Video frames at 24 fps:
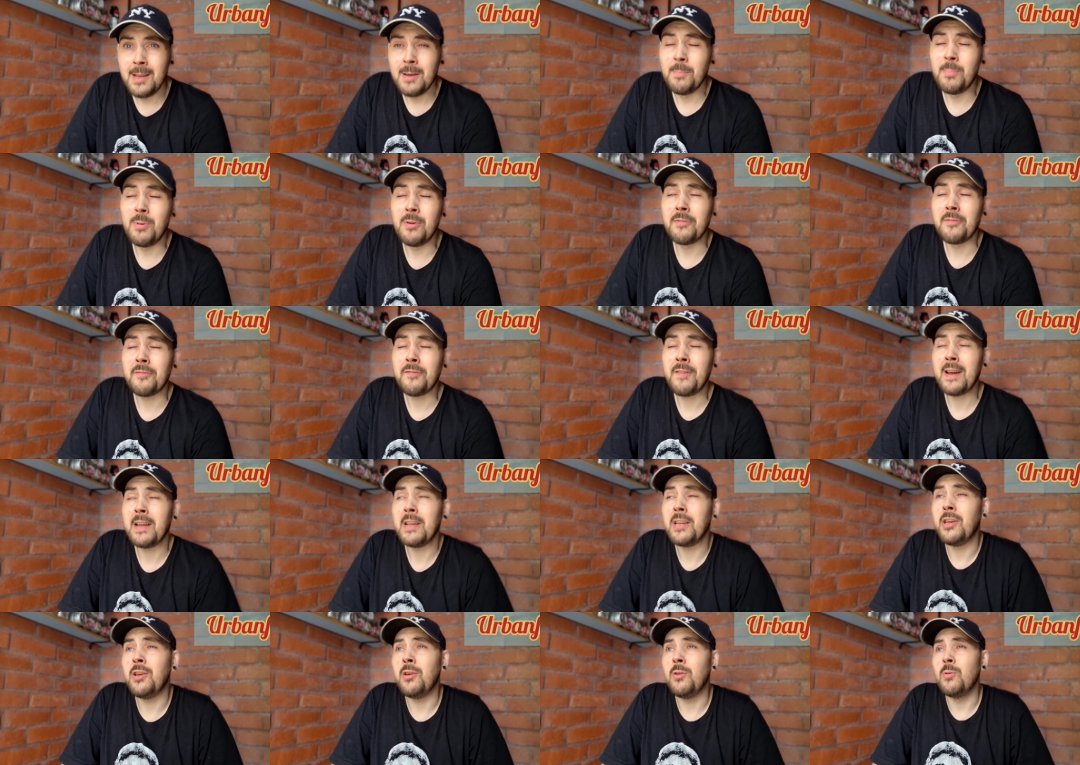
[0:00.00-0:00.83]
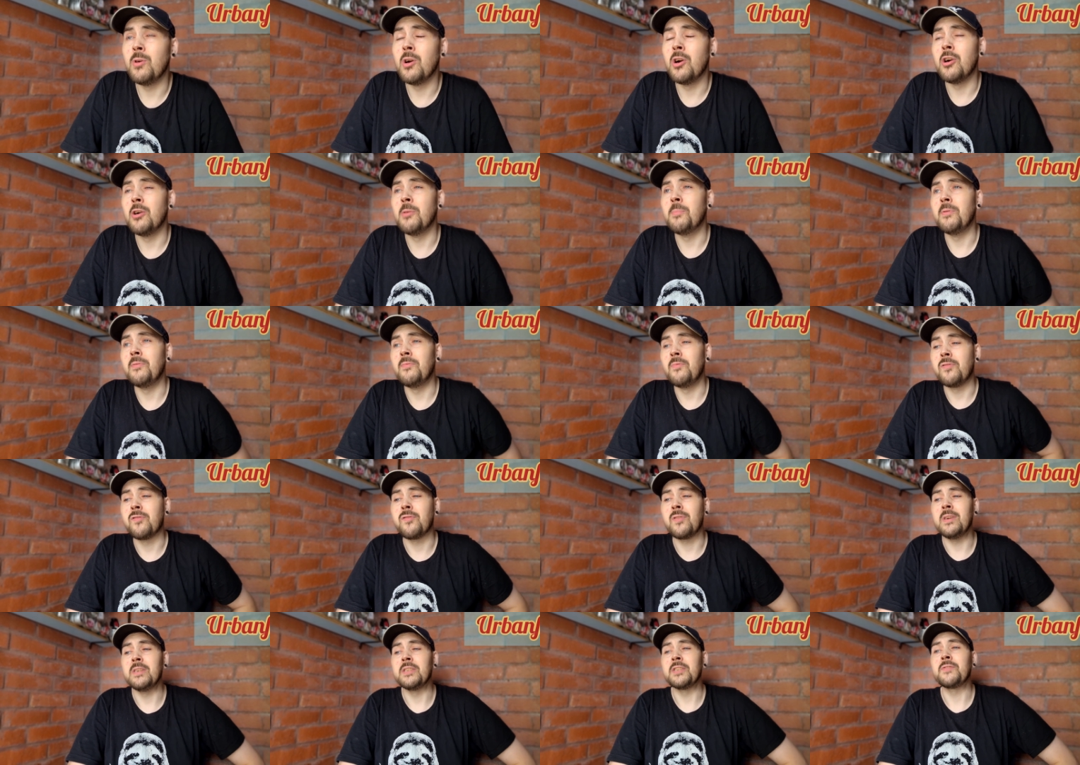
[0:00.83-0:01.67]
But thank you, Urban
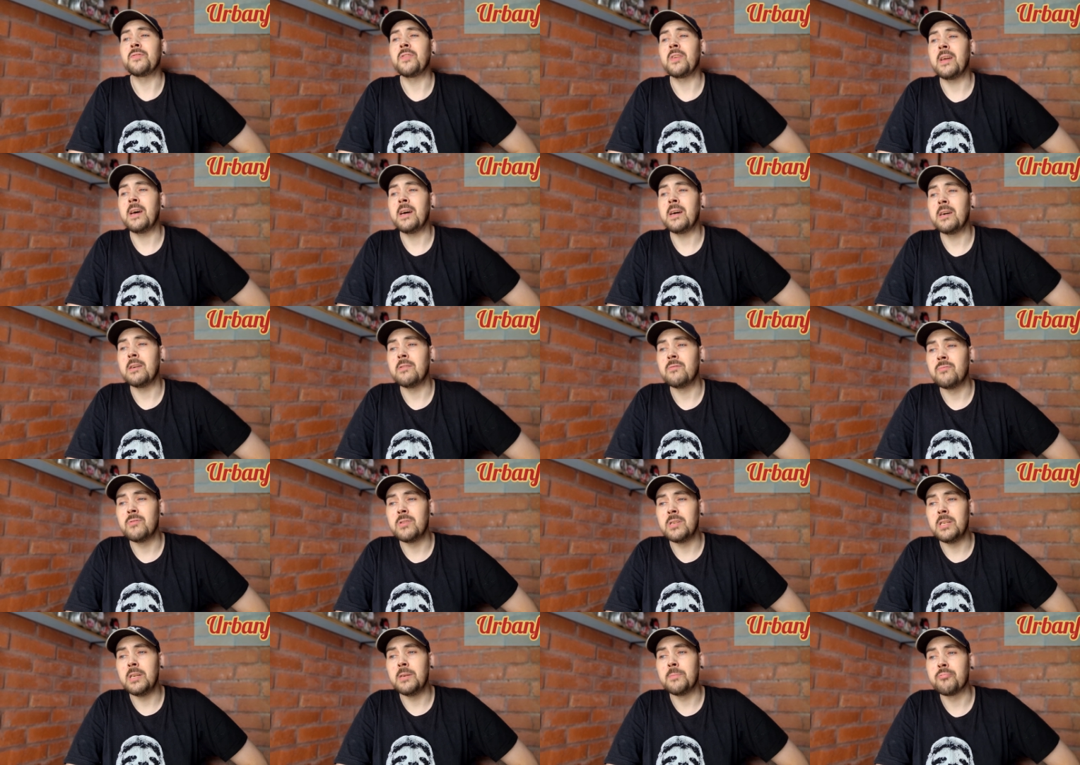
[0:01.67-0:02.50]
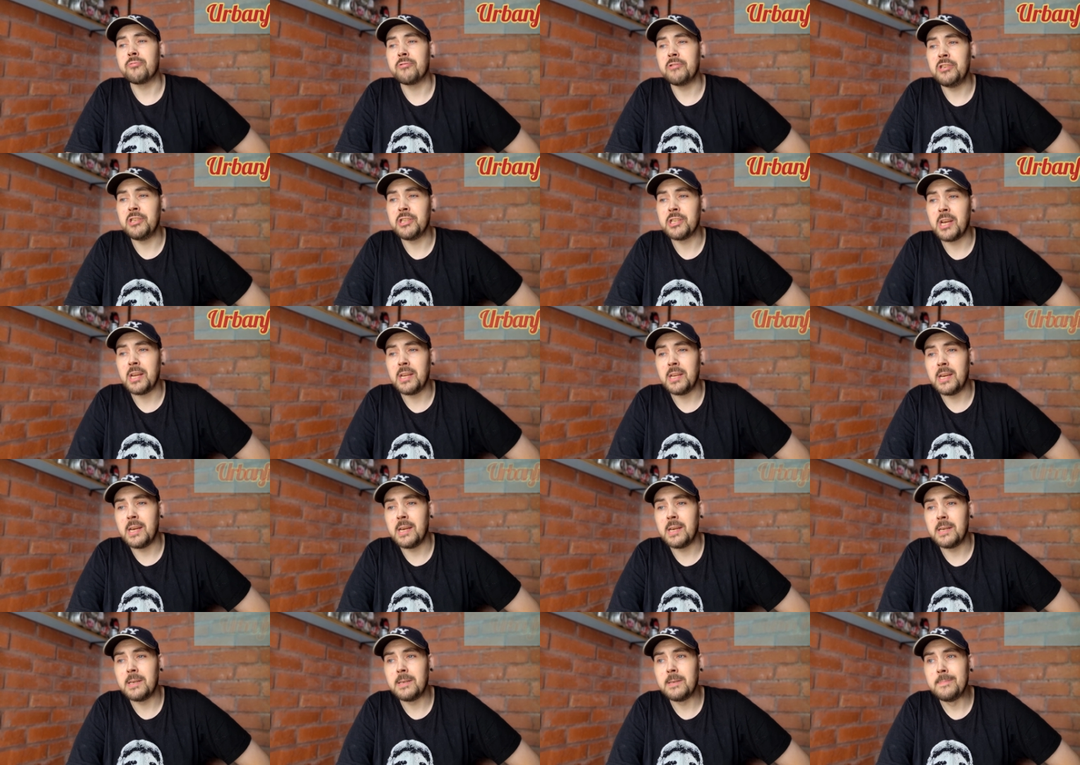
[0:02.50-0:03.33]
Fritz, for that. I really appreciate
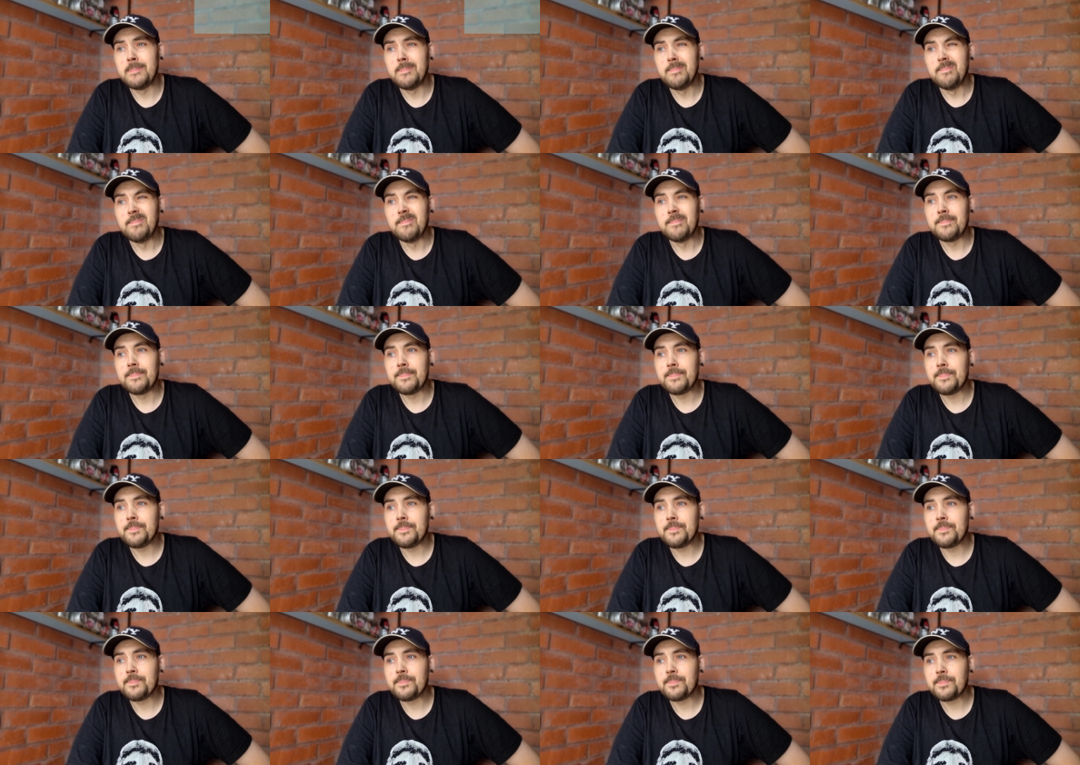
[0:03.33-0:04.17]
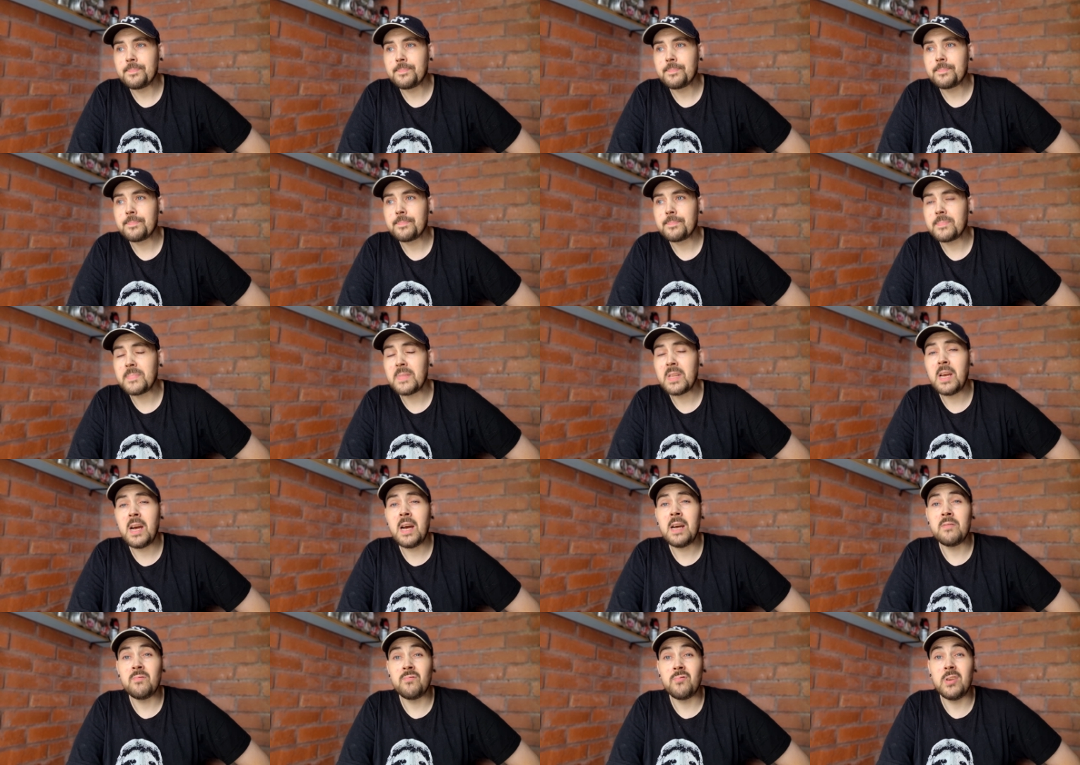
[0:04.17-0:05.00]
it.
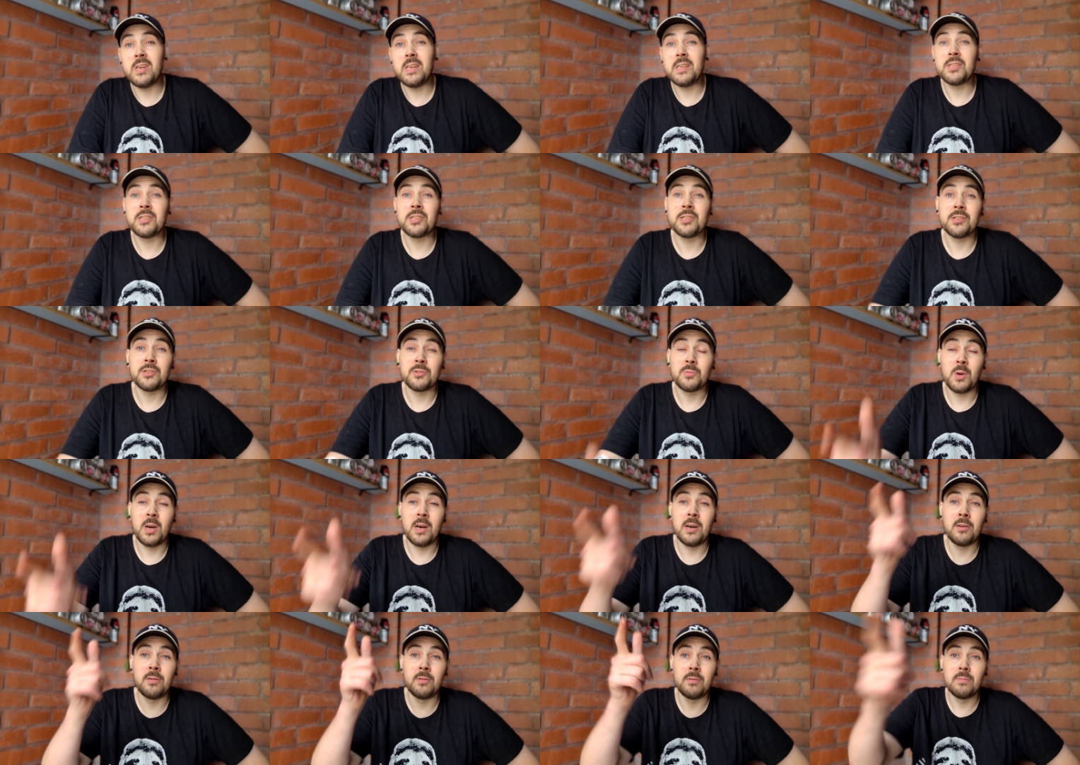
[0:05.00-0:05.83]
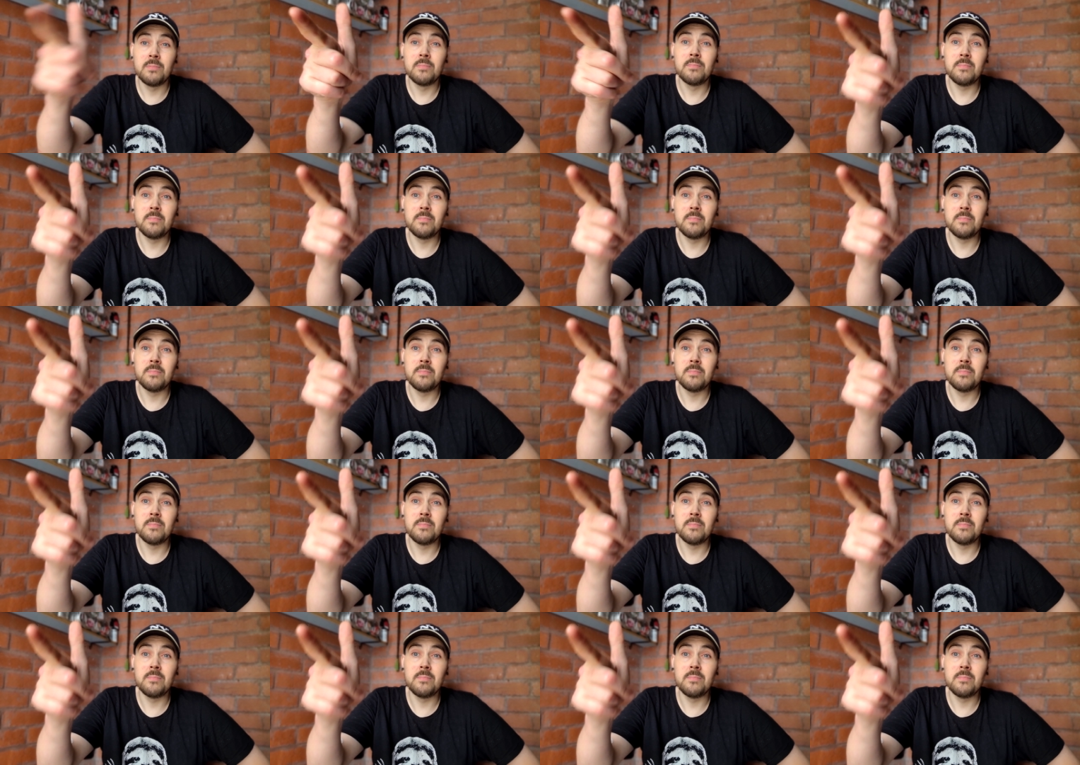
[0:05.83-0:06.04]
And Rich as well.